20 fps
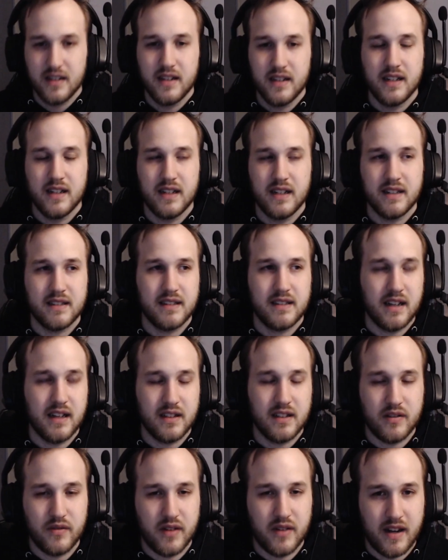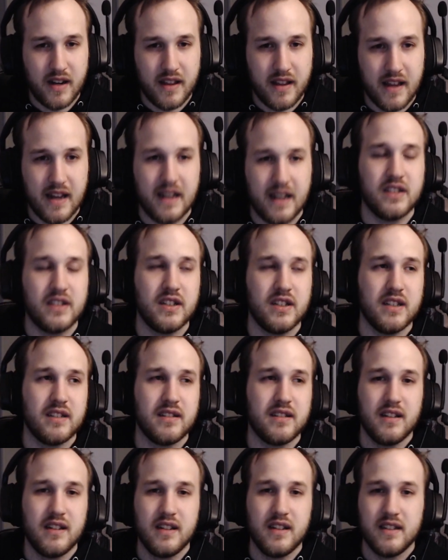It's not doing any of that. It's
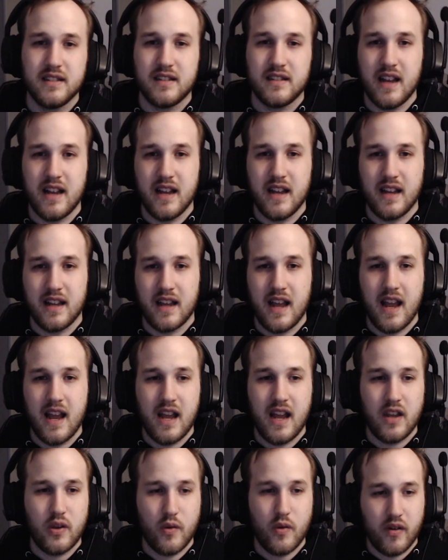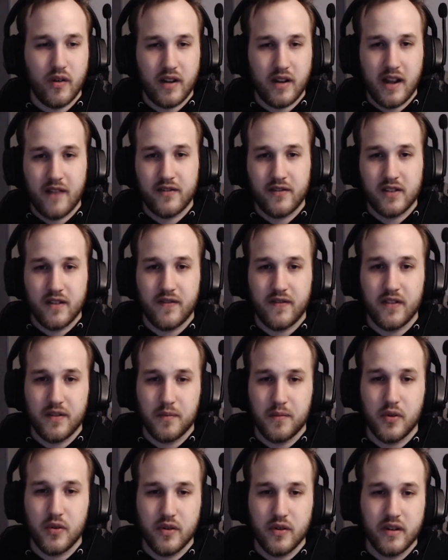just saying, hey, you already have stuff on the
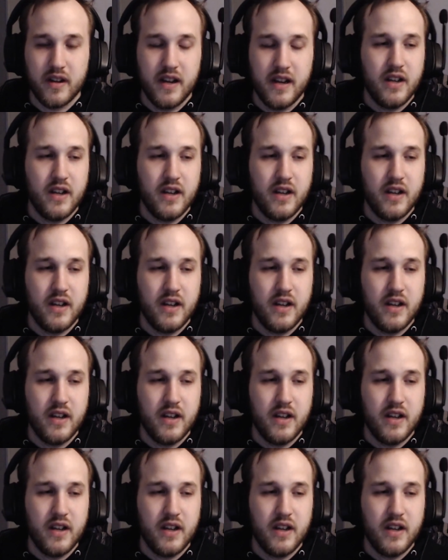board.